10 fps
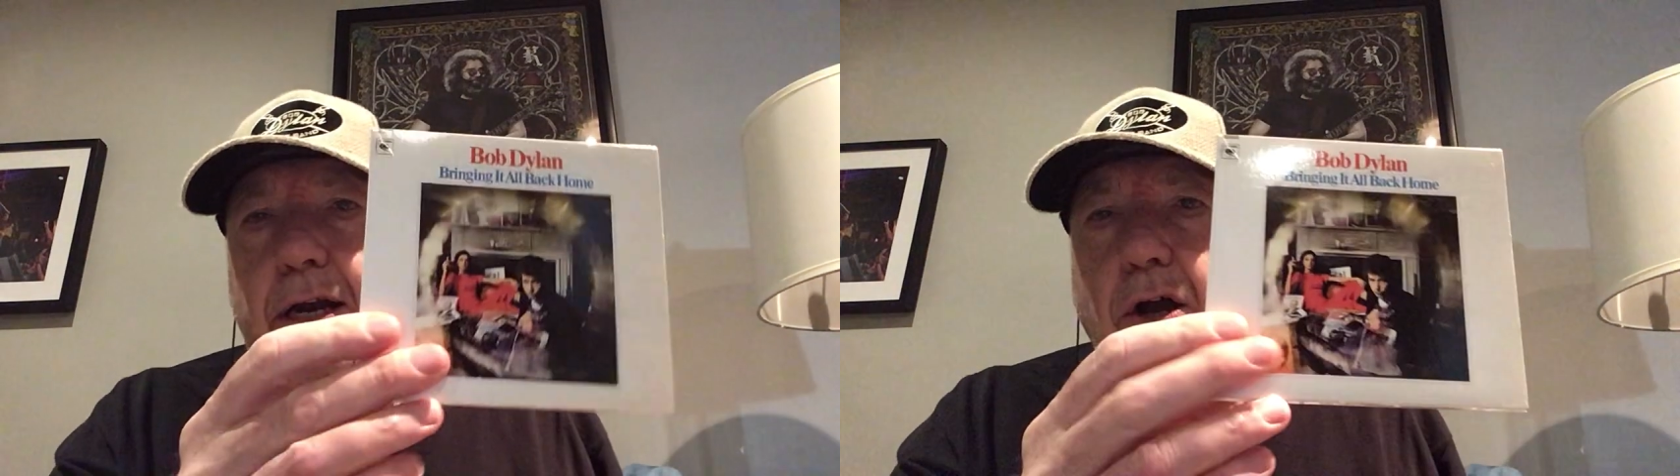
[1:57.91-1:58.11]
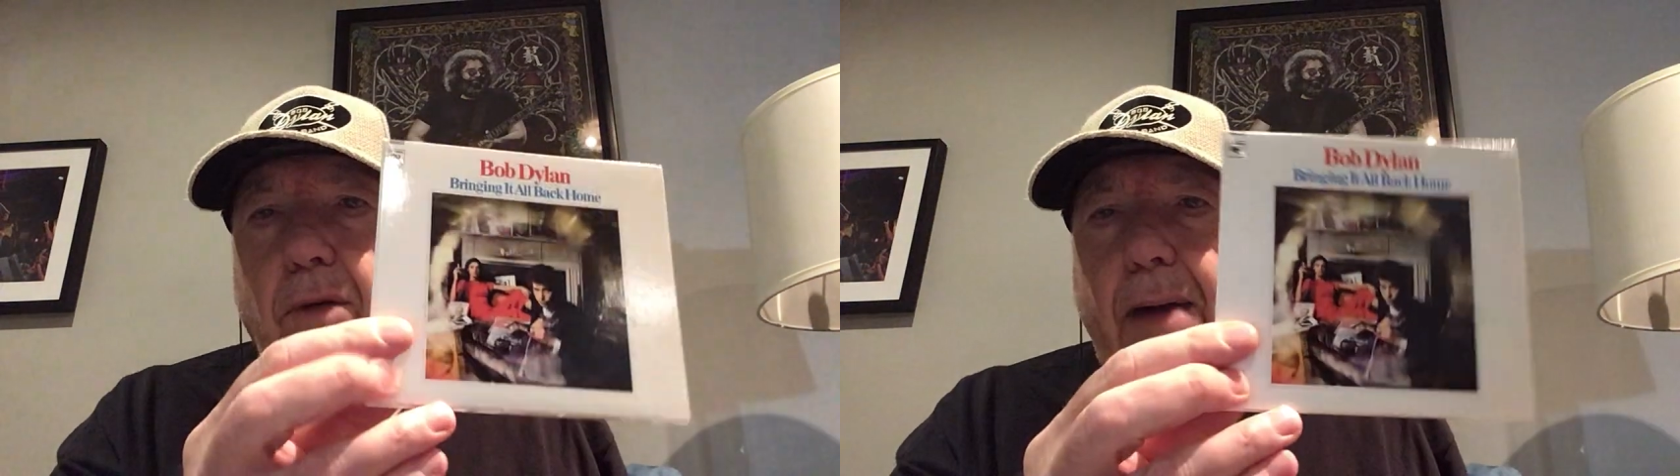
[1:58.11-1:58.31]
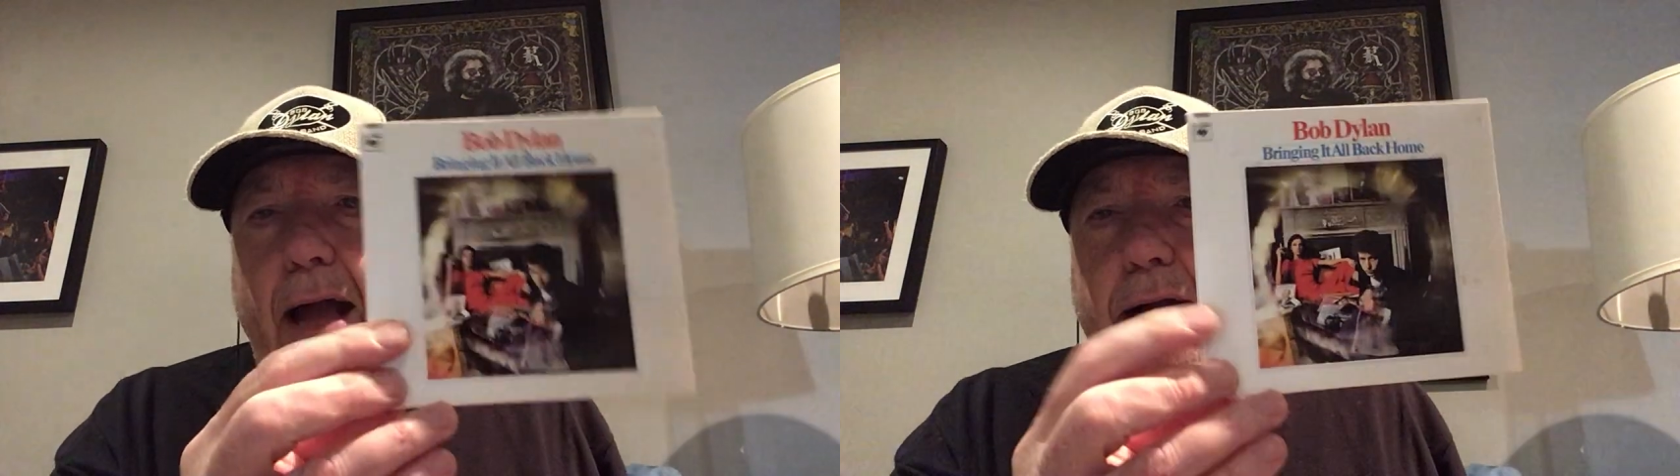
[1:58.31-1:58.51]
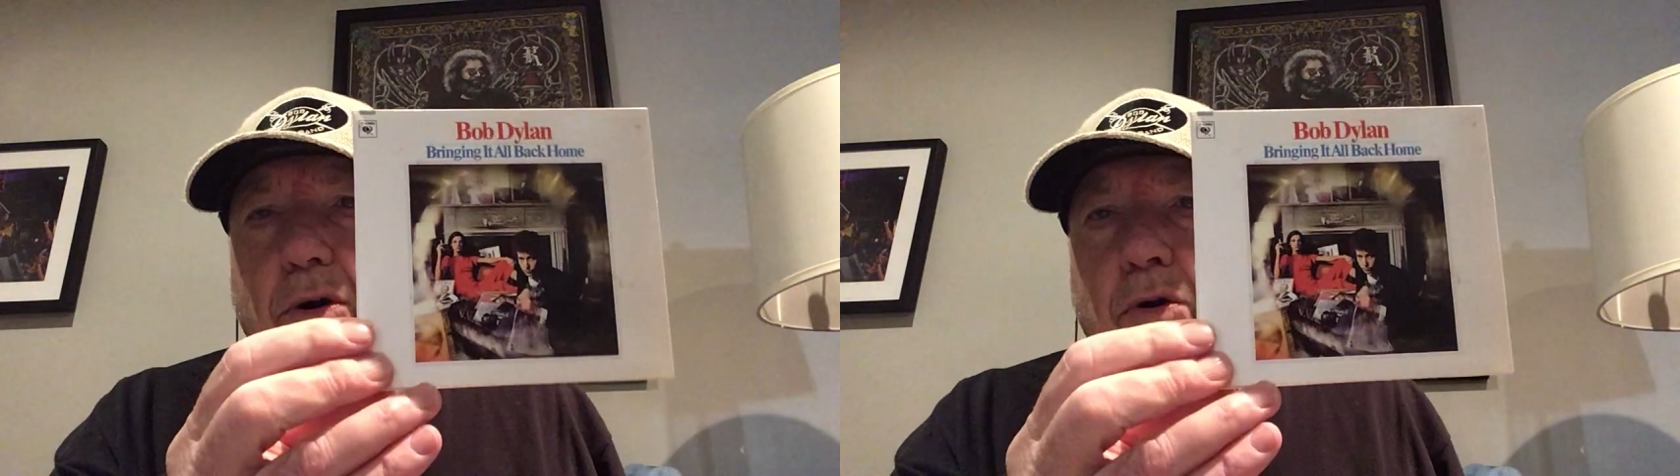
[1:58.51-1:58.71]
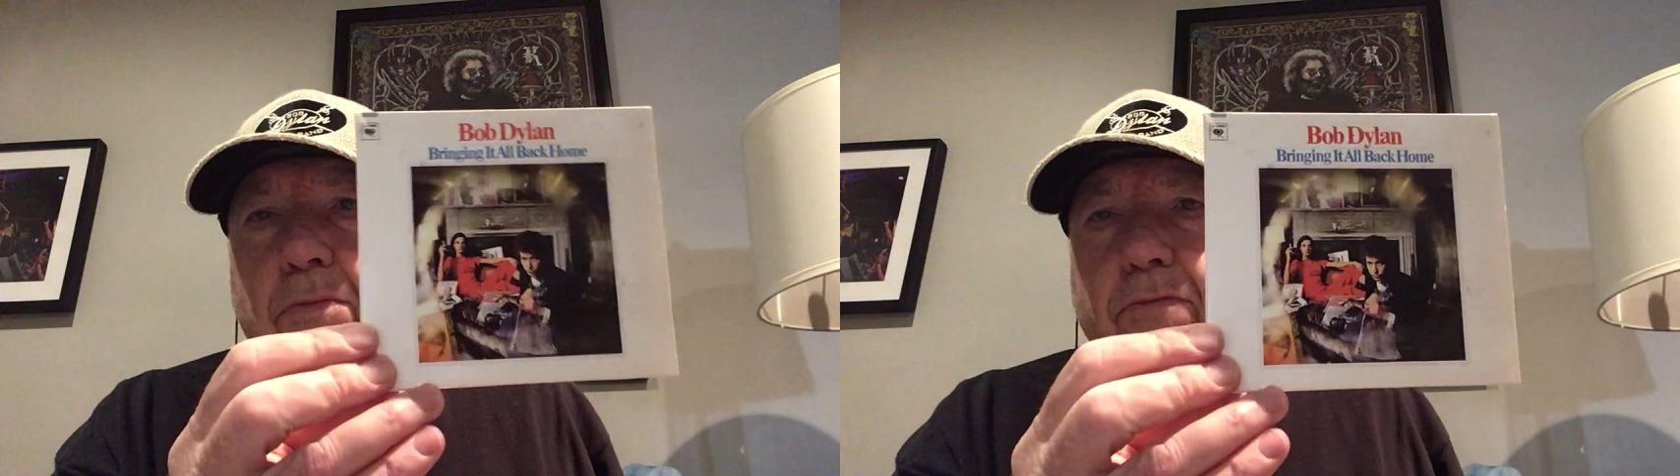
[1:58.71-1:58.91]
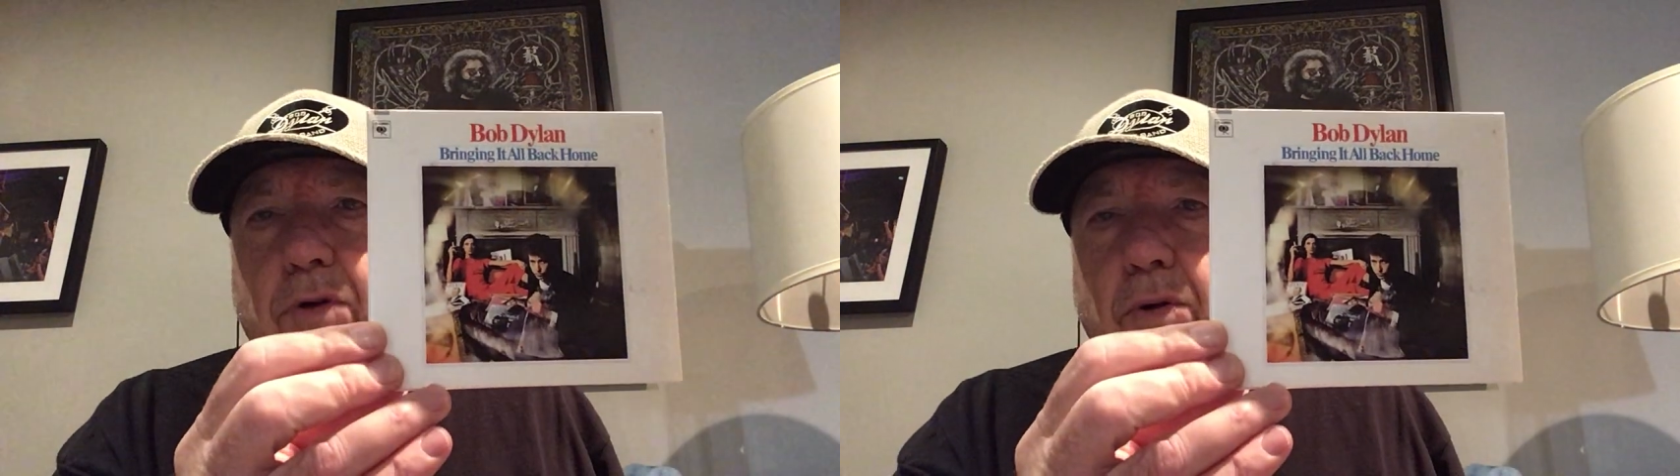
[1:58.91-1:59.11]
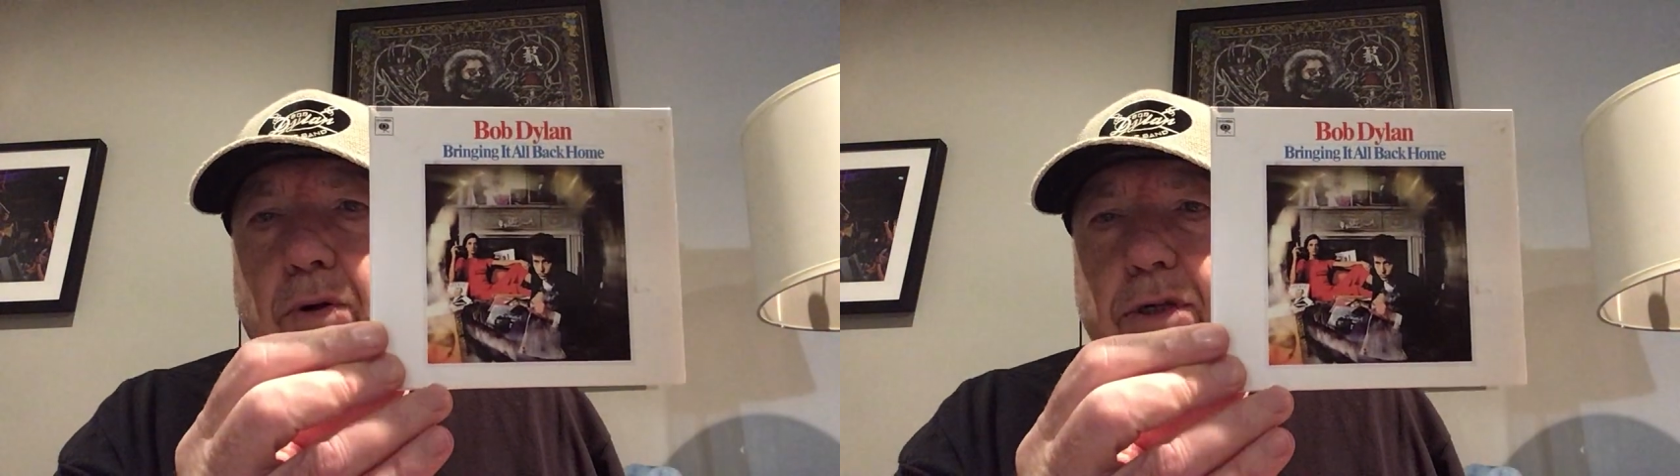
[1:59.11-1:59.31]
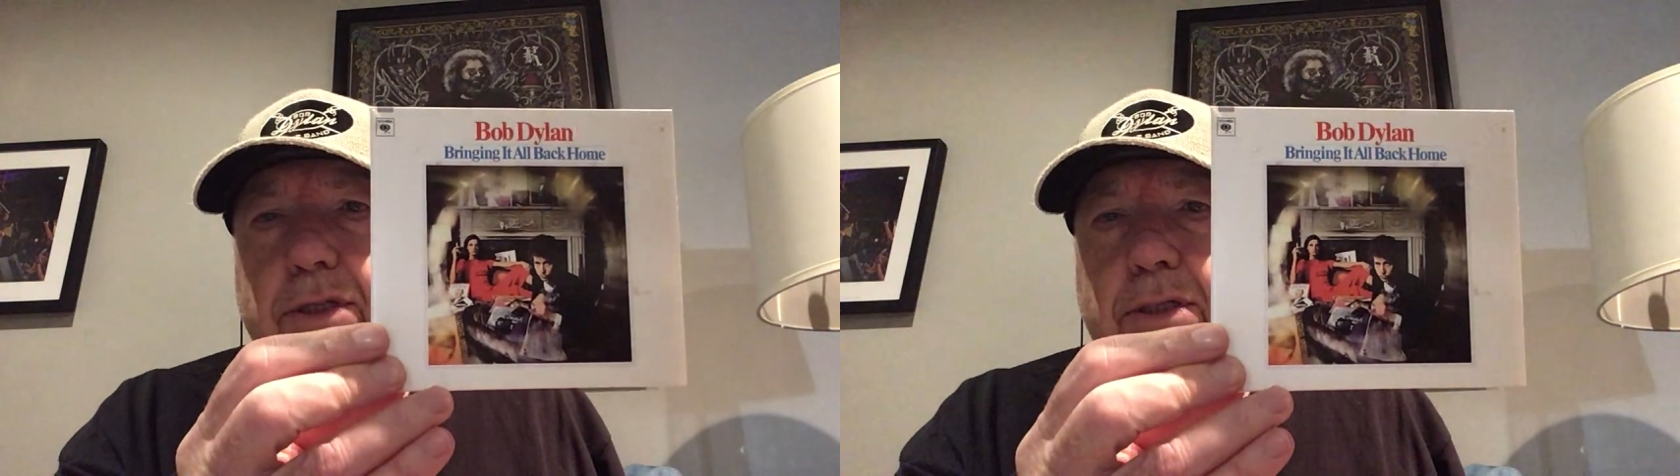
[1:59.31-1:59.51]
It All Back Home, of
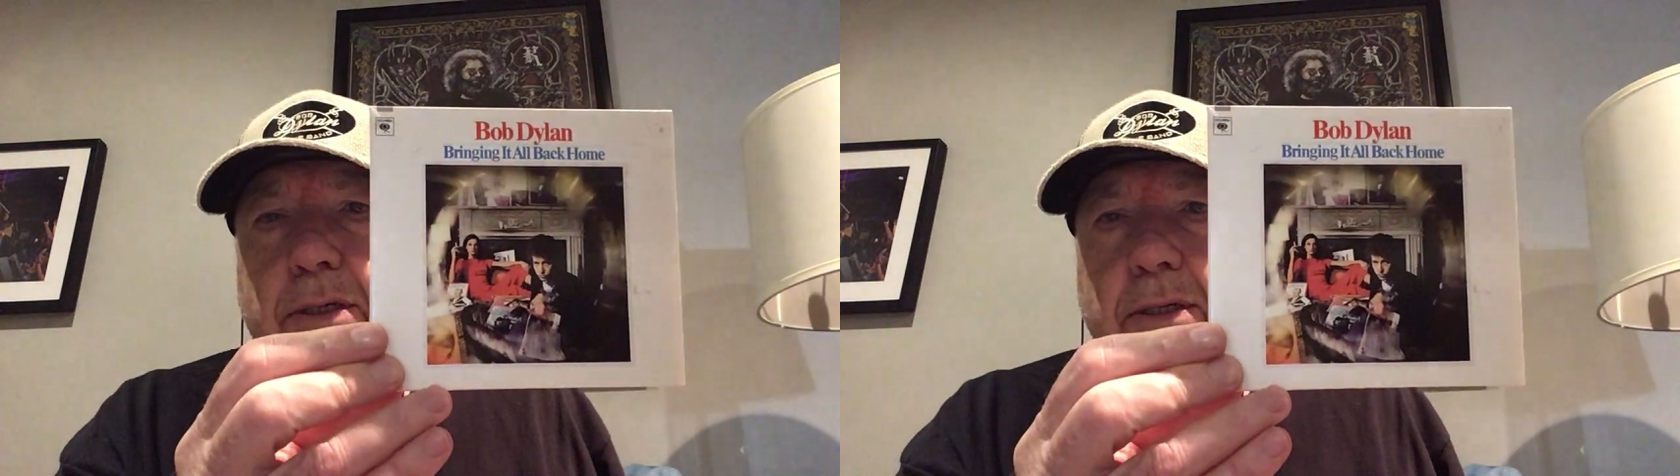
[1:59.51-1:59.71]
course.